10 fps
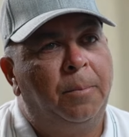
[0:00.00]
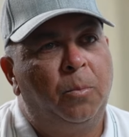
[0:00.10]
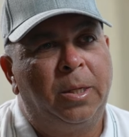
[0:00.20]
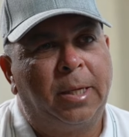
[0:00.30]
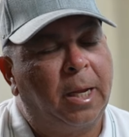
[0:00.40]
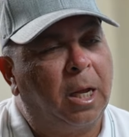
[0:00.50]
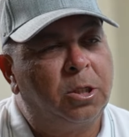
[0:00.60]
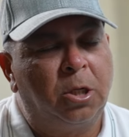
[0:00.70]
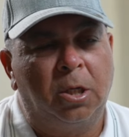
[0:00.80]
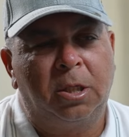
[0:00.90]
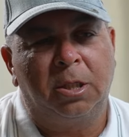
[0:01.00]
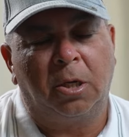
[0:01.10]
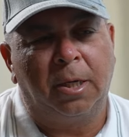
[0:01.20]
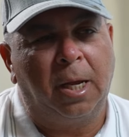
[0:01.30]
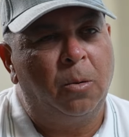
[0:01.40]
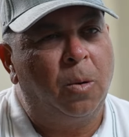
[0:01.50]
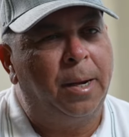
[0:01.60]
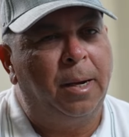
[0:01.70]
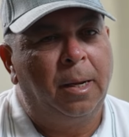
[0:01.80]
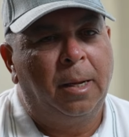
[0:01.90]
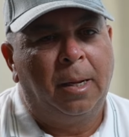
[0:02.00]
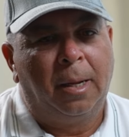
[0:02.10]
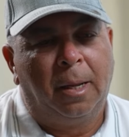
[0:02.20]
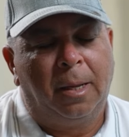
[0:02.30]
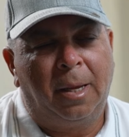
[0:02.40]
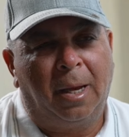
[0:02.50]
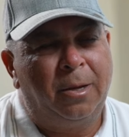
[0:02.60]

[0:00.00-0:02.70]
We take our chances on day one. Yeah,